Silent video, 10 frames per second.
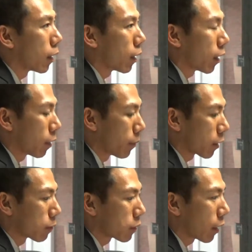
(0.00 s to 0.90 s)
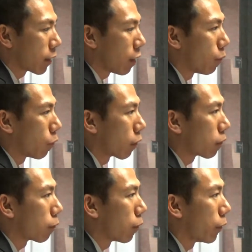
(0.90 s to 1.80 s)
and make them stand out more
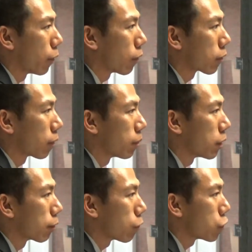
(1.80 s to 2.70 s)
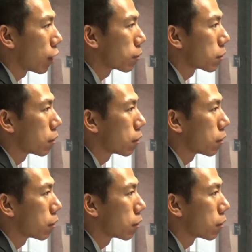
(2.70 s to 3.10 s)
when they're competing for jobs.